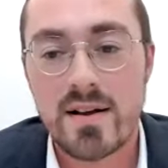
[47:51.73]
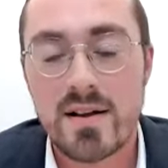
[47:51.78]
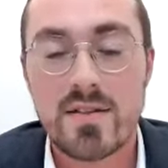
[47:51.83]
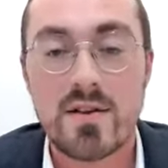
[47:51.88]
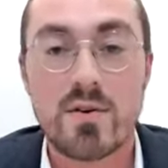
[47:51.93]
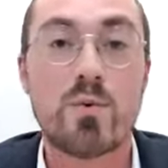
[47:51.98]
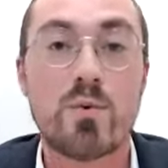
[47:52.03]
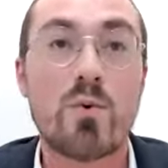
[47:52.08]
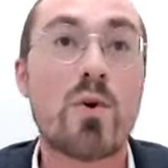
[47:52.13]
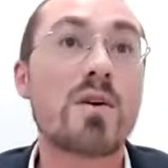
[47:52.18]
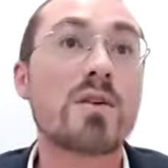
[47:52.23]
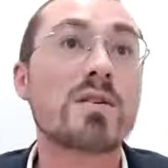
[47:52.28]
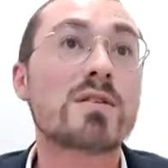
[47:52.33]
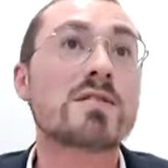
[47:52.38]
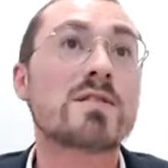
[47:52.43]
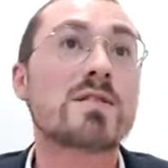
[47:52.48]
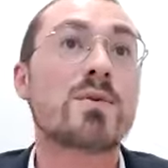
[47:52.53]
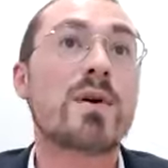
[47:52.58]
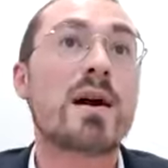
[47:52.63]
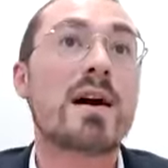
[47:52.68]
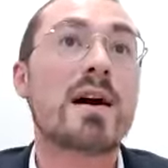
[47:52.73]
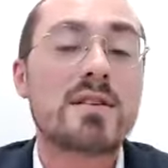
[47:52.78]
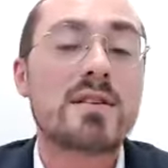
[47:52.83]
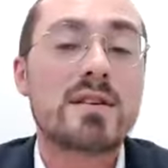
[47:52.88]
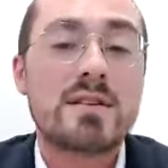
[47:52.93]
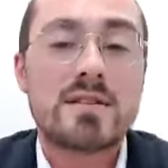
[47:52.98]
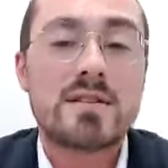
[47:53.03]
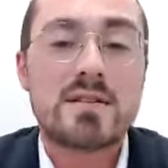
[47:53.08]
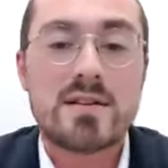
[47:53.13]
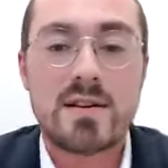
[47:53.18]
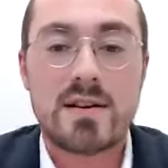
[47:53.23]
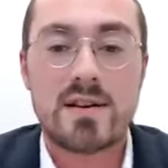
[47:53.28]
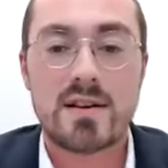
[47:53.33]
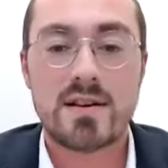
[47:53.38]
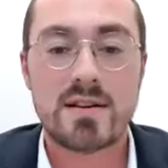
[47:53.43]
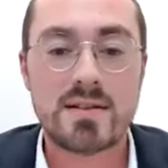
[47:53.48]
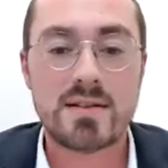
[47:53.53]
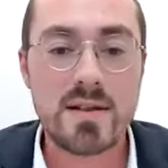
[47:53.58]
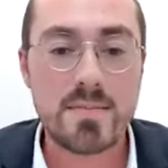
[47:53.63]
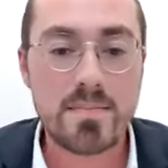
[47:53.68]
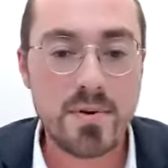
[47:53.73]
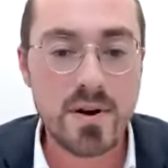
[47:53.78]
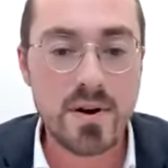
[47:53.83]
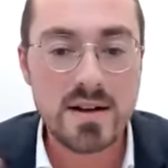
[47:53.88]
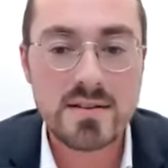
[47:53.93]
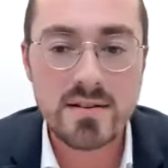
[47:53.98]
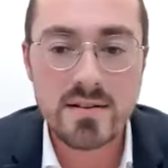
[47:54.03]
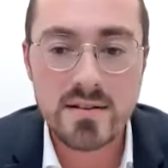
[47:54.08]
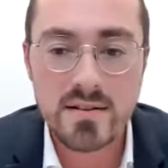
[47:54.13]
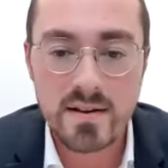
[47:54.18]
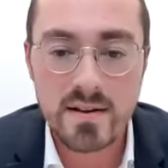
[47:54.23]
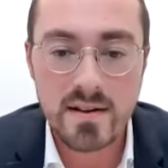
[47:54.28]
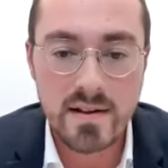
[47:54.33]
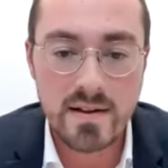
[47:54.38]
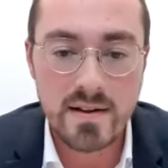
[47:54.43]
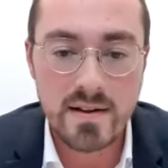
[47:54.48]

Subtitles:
The walls around us is the present,